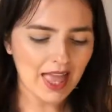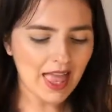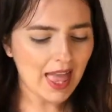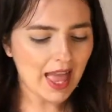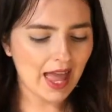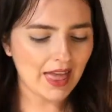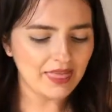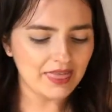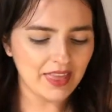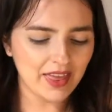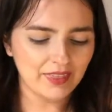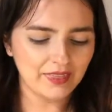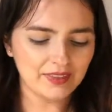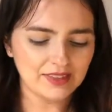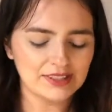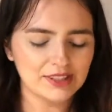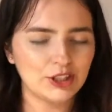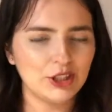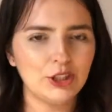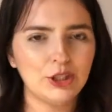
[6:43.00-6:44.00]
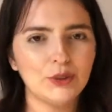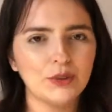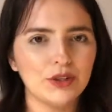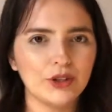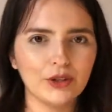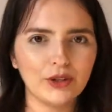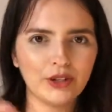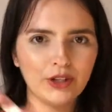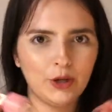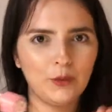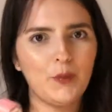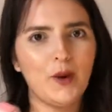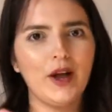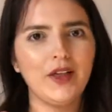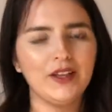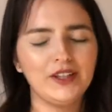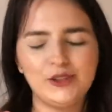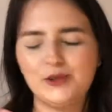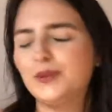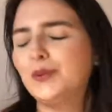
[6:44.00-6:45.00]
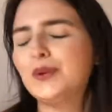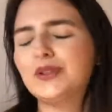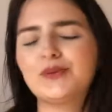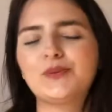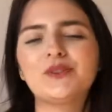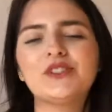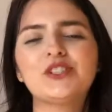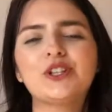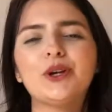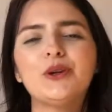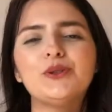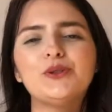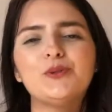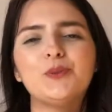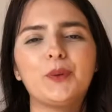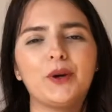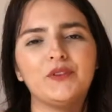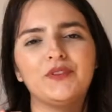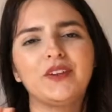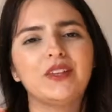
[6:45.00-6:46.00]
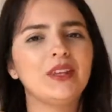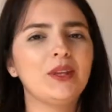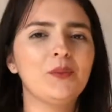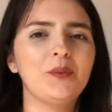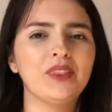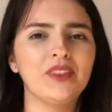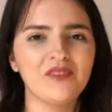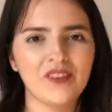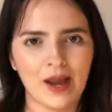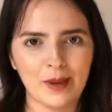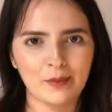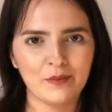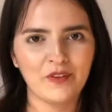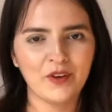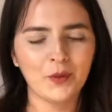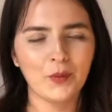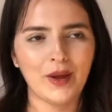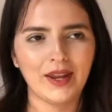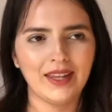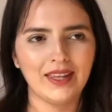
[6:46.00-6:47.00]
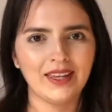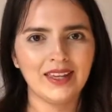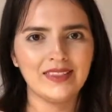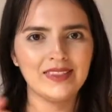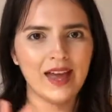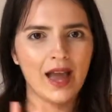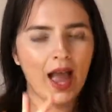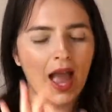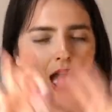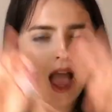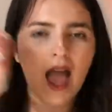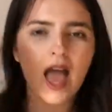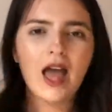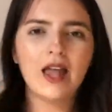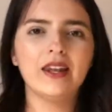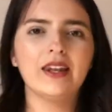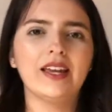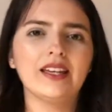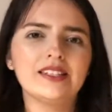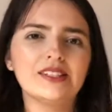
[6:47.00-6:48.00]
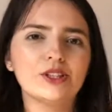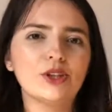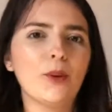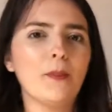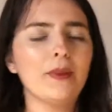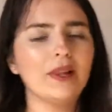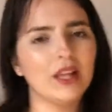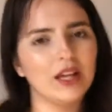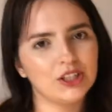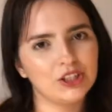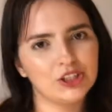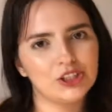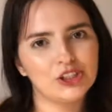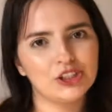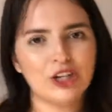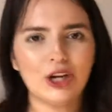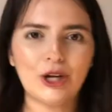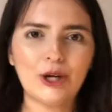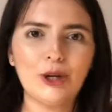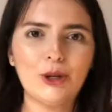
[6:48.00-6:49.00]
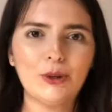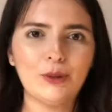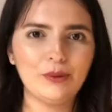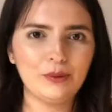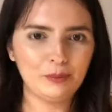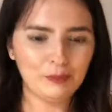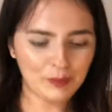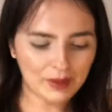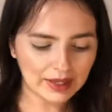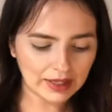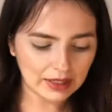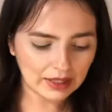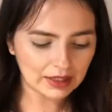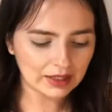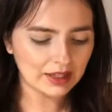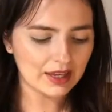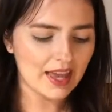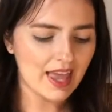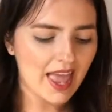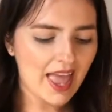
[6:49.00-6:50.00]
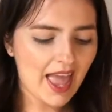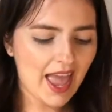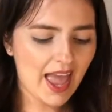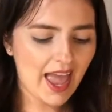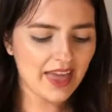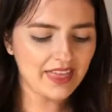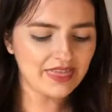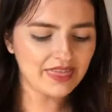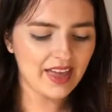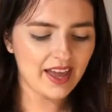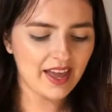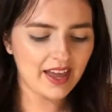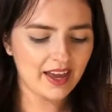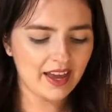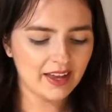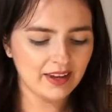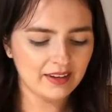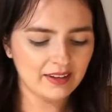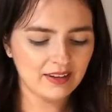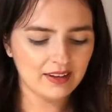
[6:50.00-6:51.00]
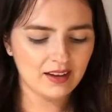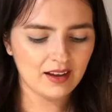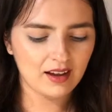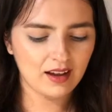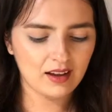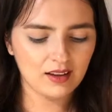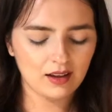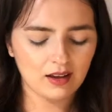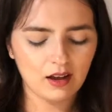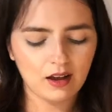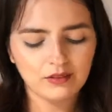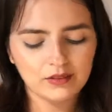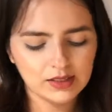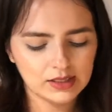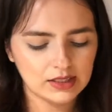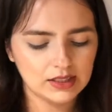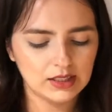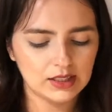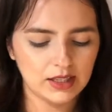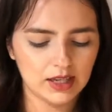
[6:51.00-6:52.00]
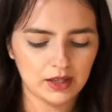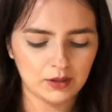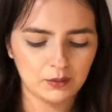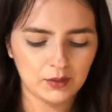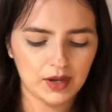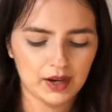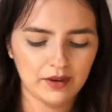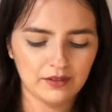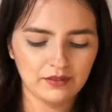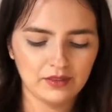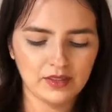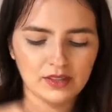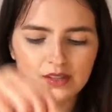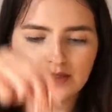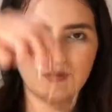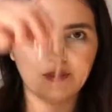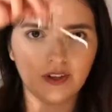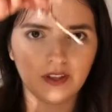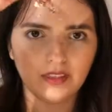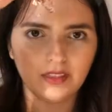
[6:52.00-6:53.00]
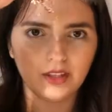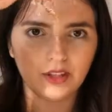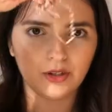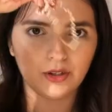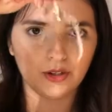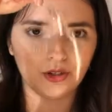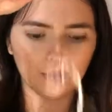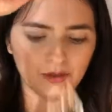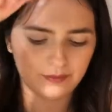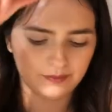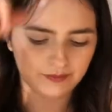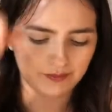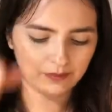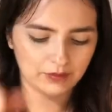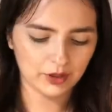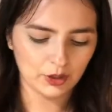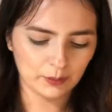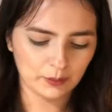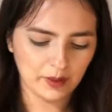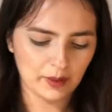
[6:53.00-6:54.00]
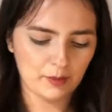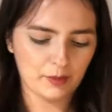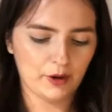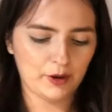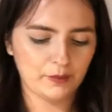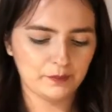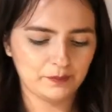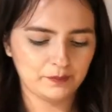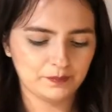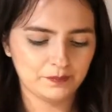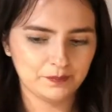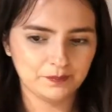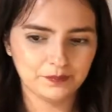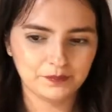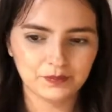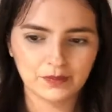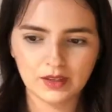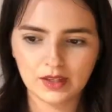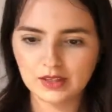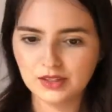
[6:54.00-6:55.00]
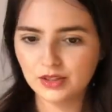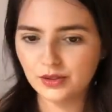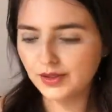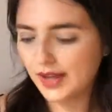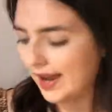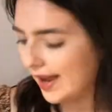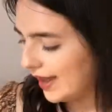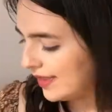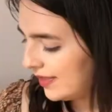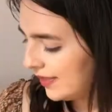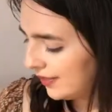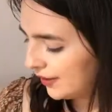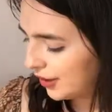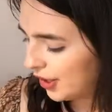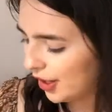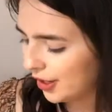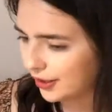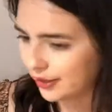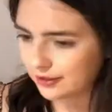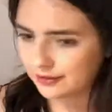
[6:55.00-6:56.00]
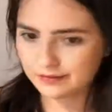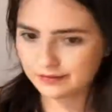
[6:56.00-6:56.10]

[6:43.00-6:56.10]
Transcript: And then this cute little nail polish, which goes perfectly with the vibe of her wedding, and that nice little blush tone pink. And then obviously again, we have this fun little paper. So yeah, and then the card.